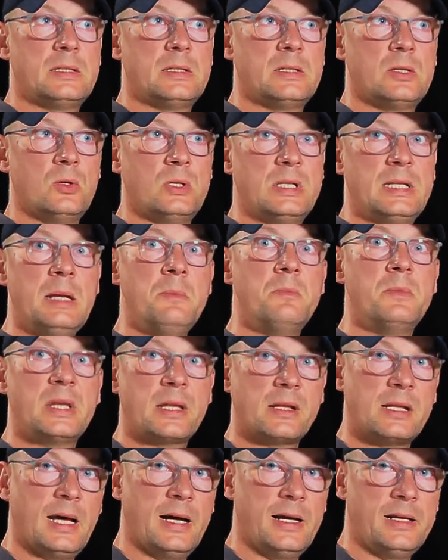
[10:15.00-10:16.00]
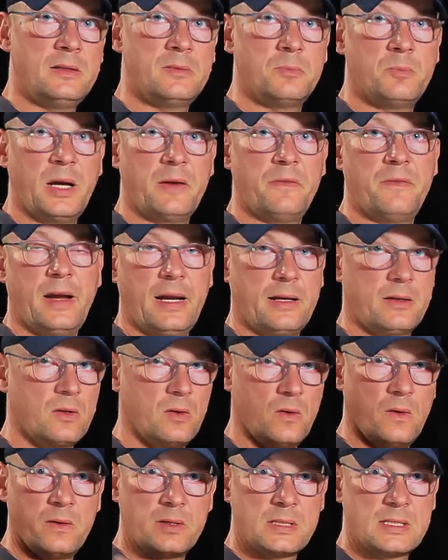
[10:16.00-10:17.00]
to dim the light by
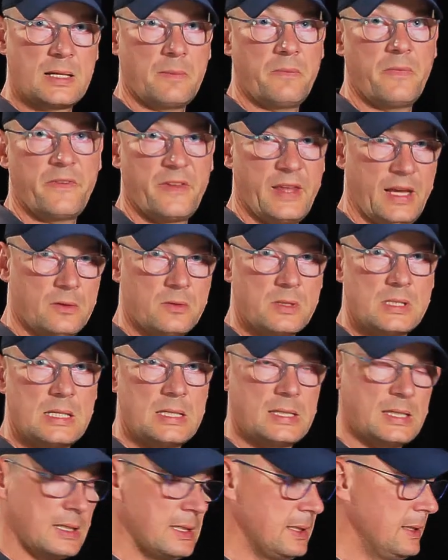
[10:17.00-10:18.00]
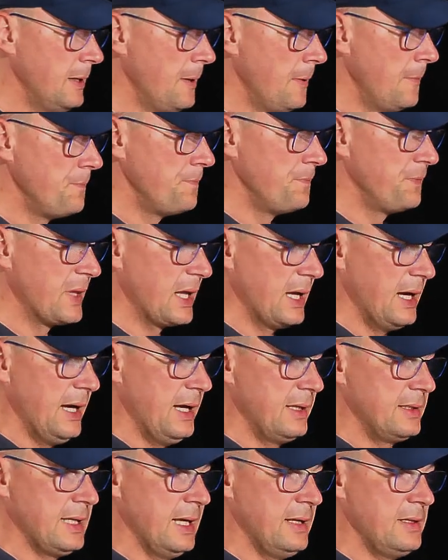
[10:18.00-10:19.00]
factor some thousand
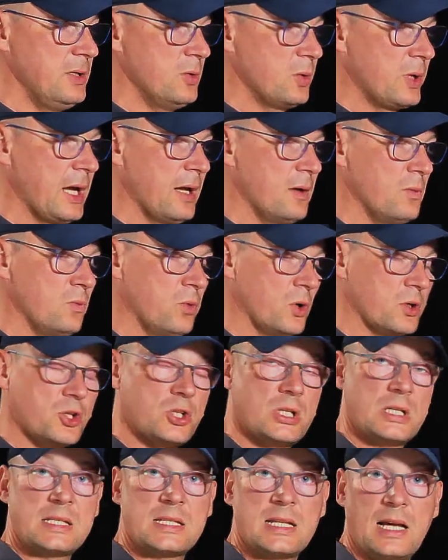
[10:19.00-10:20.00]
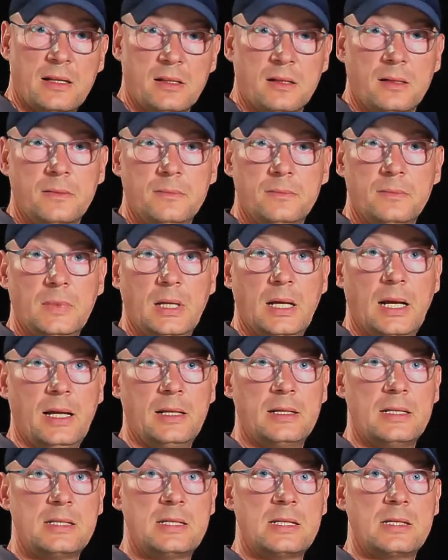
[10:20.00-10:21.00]
and then you can watch the sun
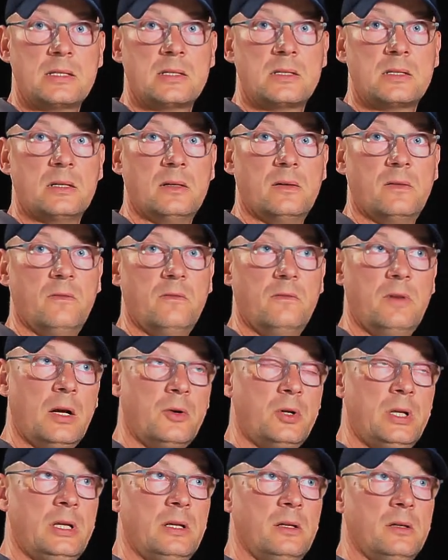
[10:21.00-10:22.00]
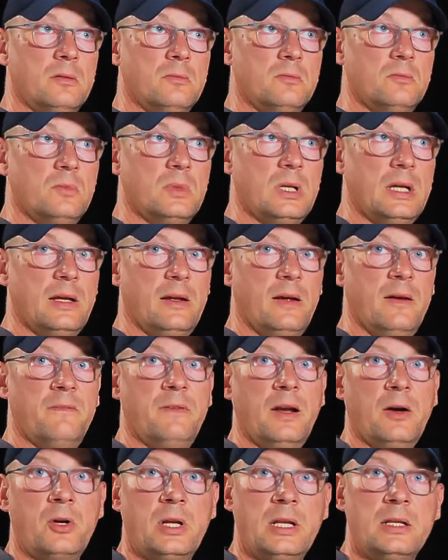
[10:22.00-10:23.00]
and this is very a
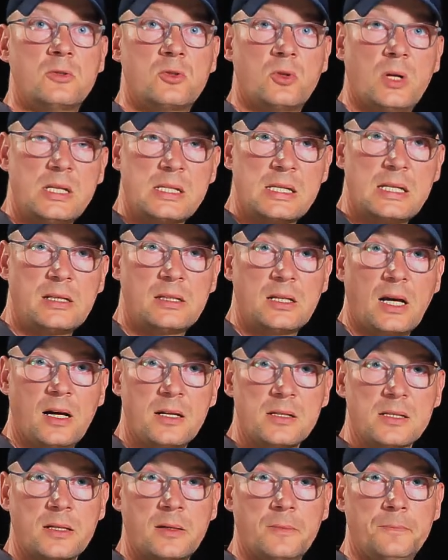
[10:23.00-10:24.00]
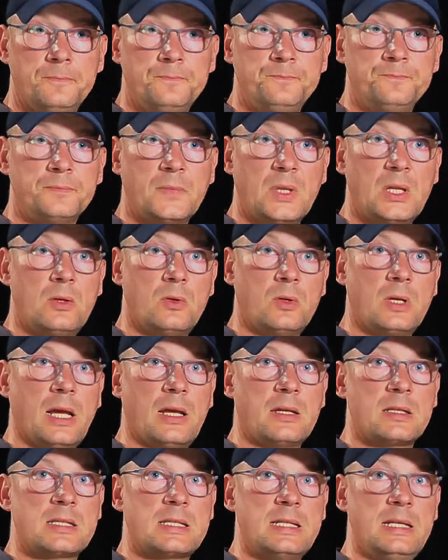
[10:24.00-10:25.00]
very interesting task you
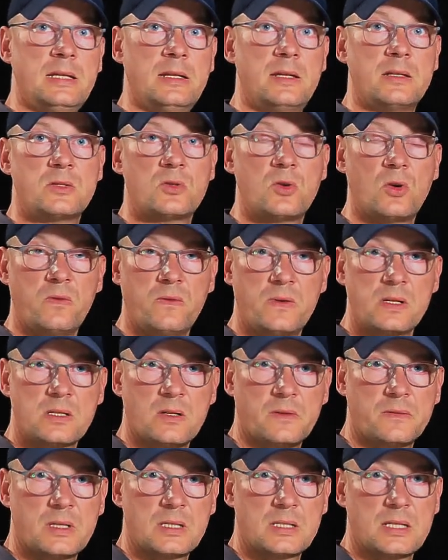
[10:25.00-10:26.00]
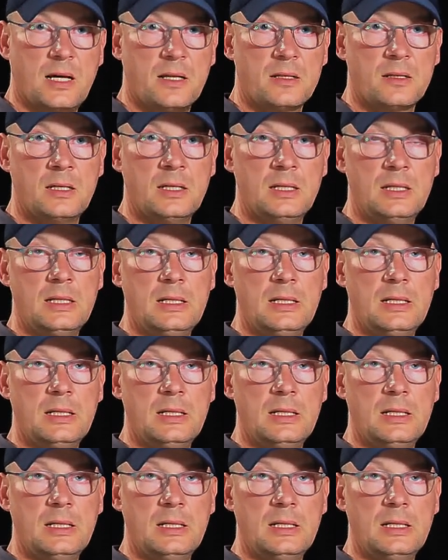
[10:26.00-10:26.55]
can see the surface of the sun